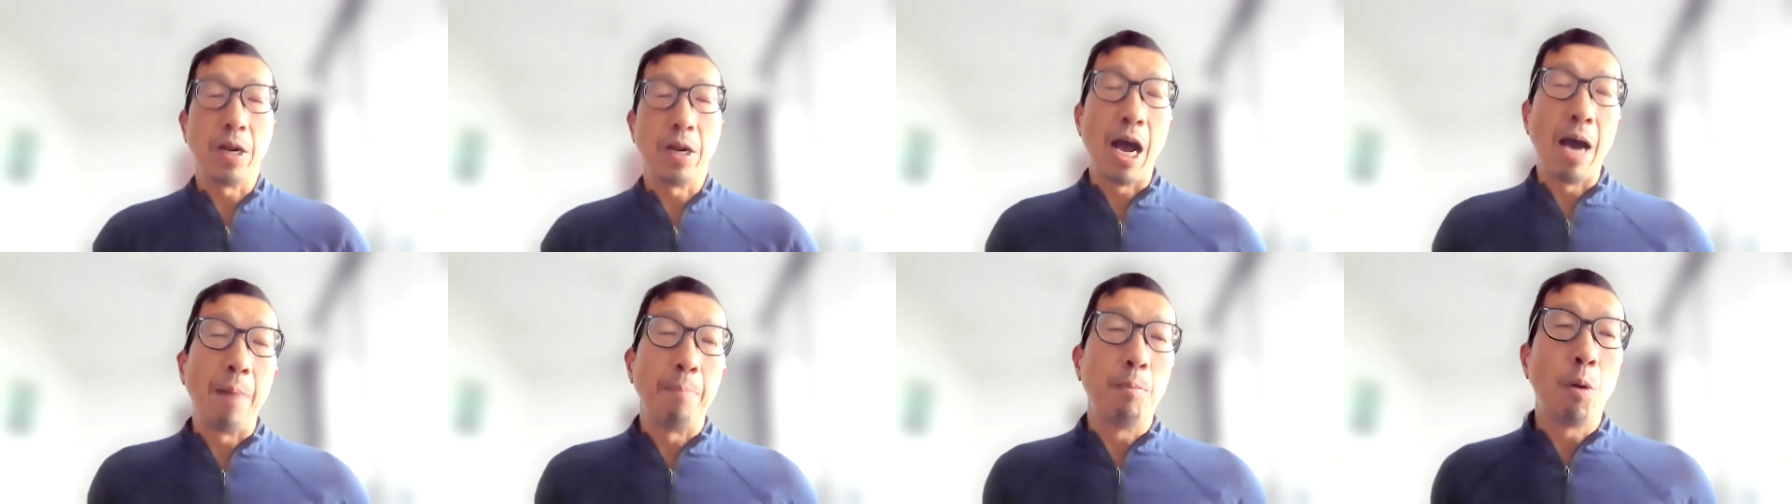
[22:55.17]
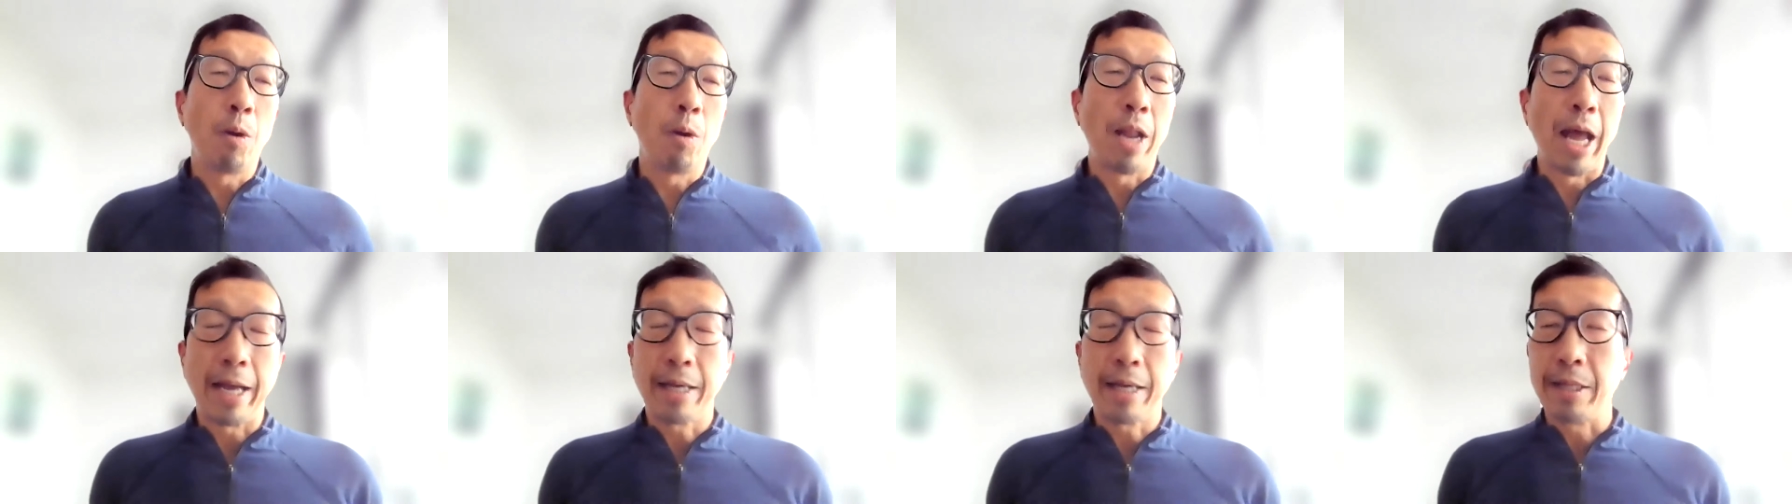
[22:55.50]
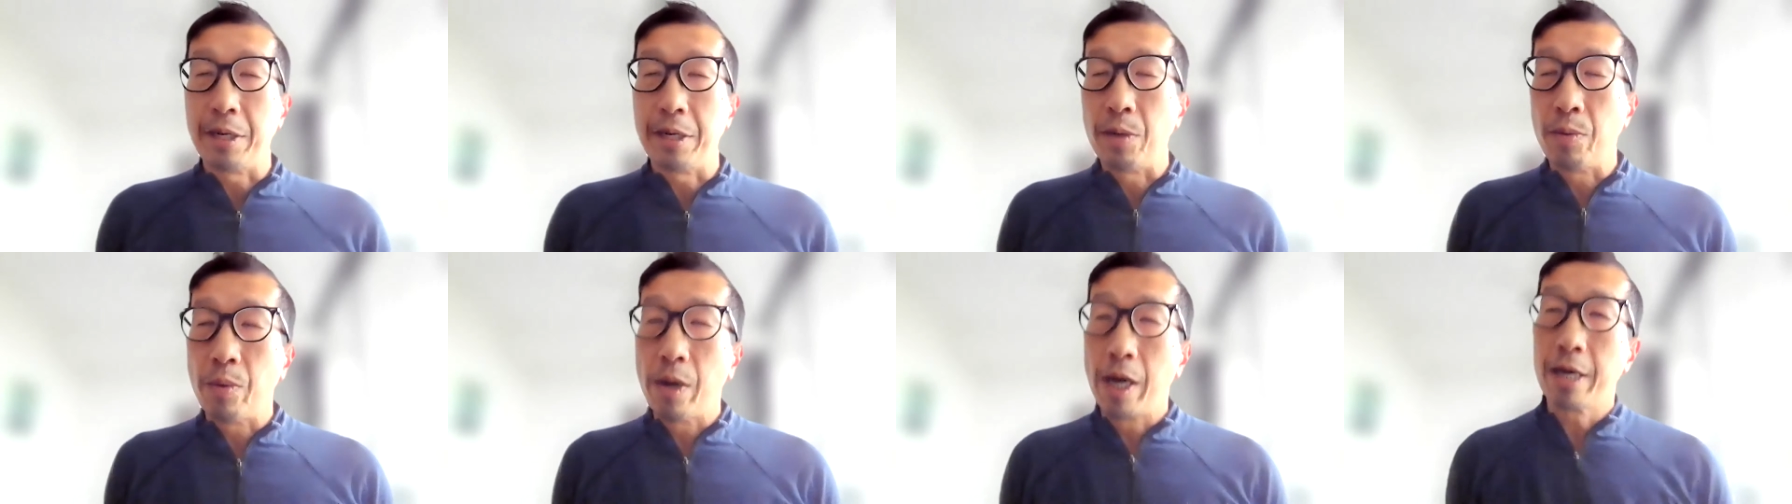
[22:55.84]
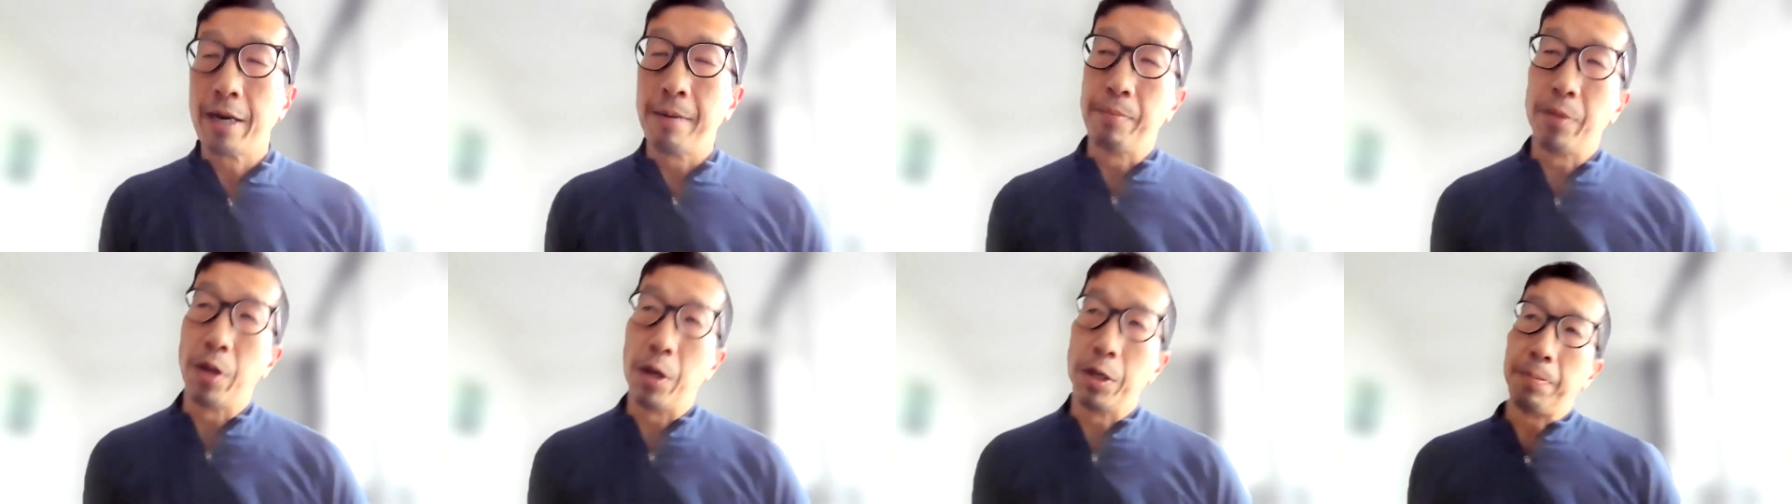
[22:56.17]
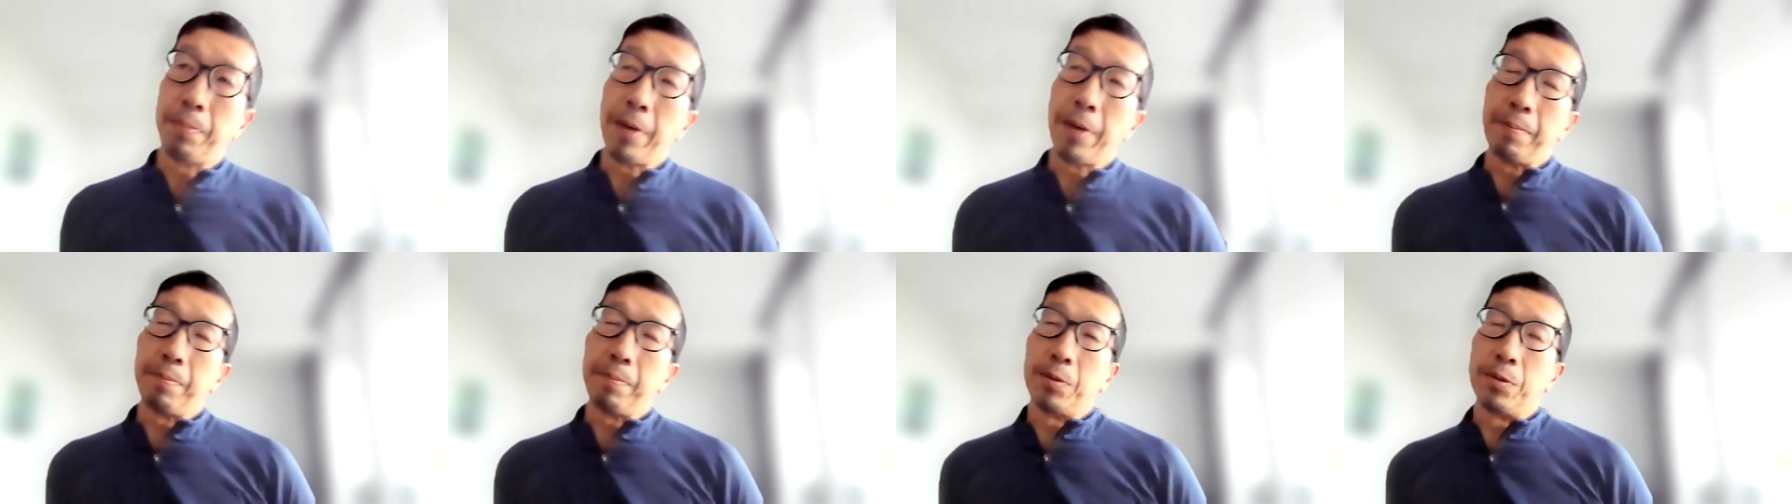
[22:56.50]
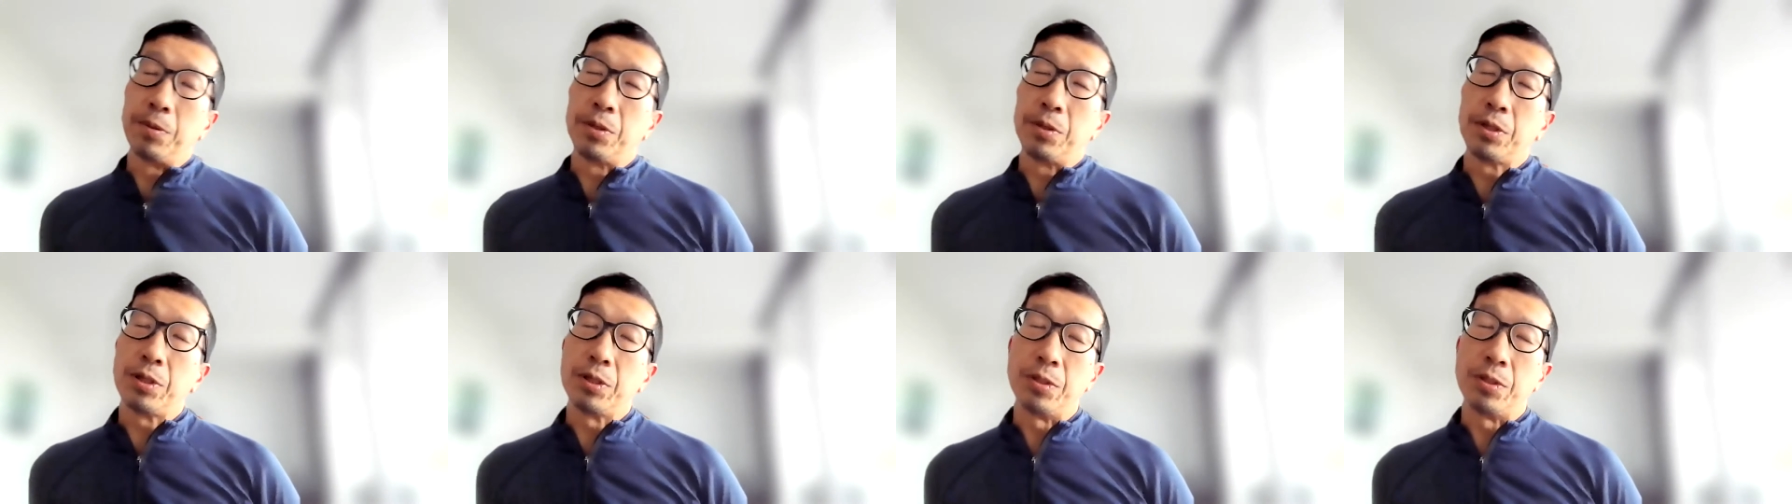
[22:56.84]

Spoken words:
I'm more likely to welcome those people